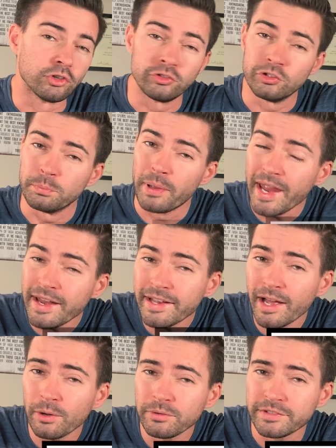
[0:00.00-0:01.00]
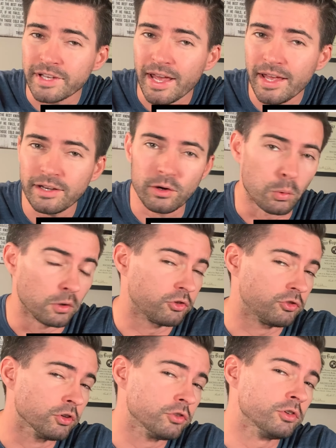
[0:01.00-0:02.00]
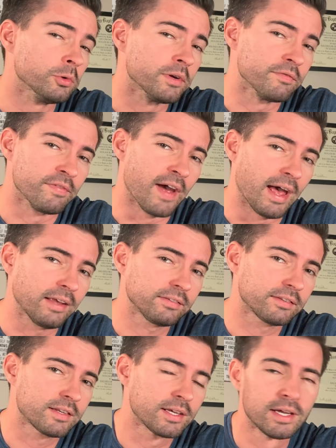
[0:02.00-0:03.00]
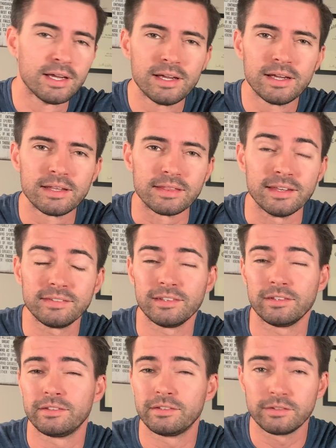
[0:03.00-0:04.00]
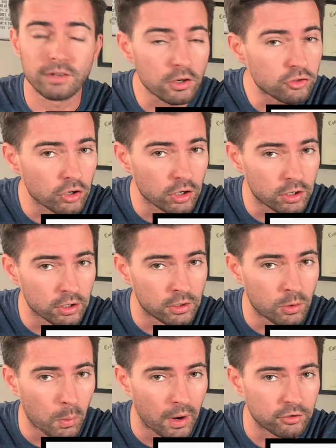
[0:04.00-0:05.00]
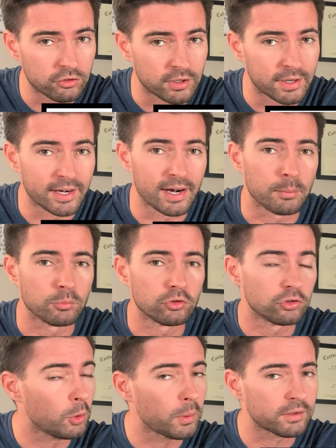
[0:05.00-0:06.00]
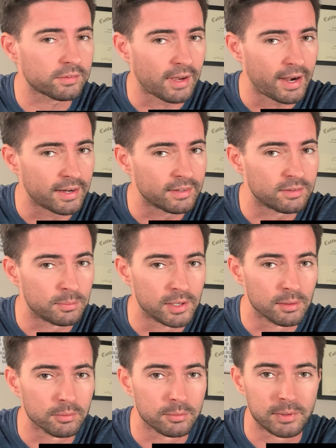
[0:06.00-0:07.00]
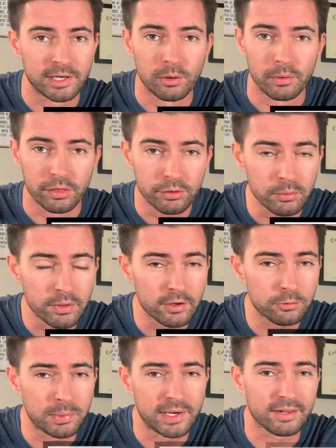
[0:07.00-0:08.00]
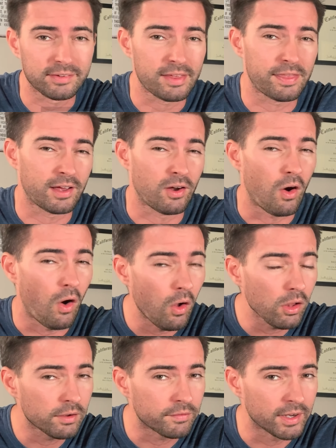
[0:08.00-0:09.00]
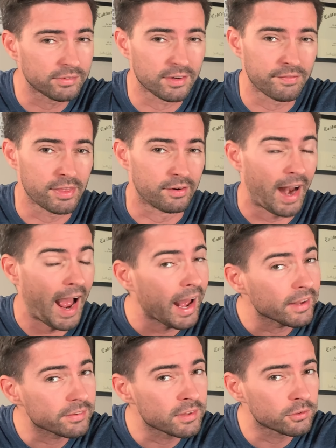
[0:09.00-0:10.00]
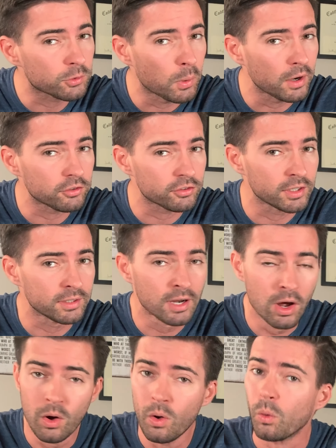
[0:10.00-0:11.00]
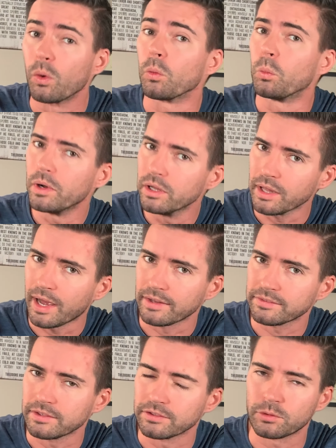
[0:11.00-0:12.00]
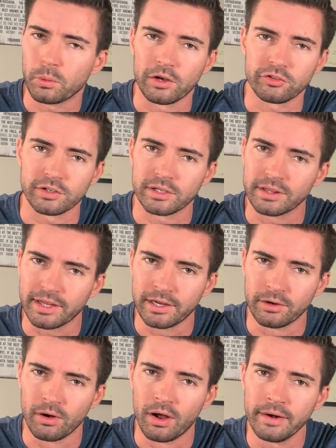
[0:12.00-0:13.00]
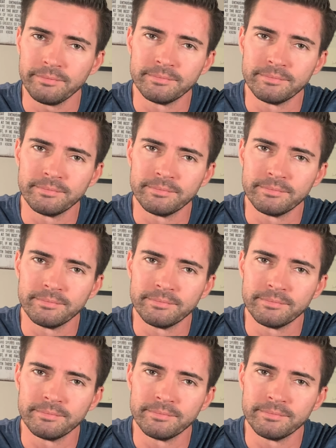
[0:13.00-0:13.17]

you pay down debt or should you invest? This is such a good question, and I'm so excited to be able to be going through this because I think all of us have either asked this question or will ask this question later on.